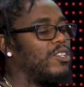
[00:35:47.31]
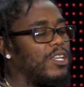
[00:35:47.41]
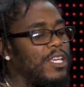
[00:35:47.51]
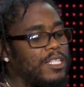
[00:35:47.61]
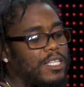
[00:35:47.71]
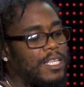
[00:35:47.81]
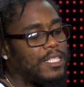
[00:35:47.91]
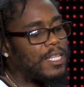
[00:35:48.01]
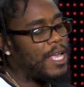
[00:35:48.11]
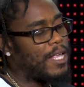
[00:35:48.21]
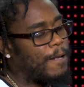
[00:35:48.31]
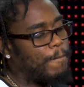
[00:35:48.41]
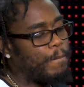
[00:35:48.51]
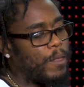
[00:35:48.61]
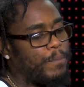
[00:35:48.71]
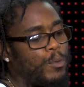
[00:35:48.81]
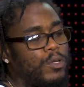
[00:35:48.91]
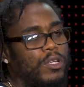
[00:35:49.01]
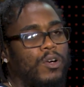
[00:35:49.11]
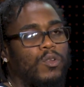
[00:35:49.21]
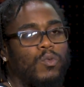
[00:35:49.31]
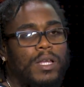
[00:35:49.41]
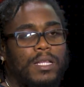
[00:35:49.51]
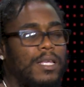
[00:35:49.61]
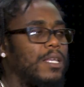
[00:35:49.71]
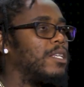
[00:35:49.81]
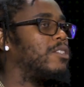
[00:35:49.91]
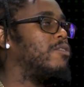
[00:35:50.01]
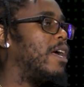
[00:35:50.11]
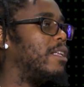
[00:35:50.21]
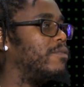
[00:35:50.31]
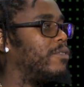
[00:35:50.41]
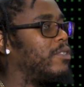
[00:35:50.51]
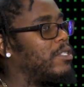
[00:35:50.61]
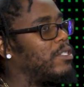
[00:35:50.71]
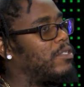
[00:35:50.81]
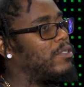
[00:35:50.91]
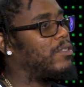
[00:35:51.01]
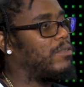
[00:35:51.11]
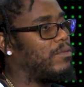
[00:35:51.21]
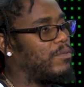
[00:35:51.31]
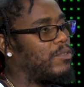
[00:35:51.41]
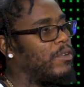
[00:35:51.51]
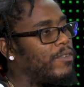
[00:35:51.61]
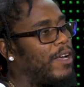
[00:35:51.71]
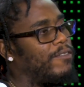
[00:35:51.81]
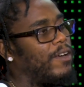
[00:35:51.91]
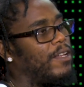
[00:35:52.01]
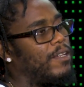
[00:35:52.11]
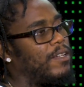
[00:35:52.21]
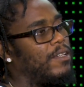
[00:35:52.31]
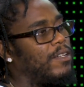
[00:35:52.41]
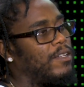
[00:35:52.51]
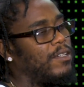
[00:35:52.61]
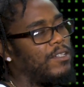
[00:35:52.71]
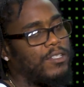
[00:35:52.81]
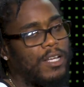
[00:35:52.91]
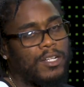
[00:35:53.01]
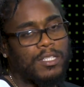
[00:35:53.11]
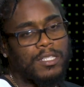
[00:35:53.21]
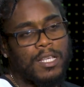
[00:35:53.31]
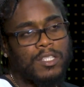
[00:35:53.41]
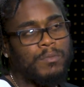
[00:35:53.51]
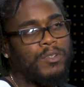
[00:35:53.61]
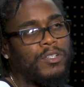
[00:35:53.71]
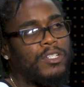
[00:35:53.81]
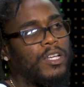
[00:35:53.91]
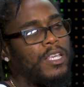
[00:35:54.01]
So it's like putting out what you think is right versus survival. So I just that's my read.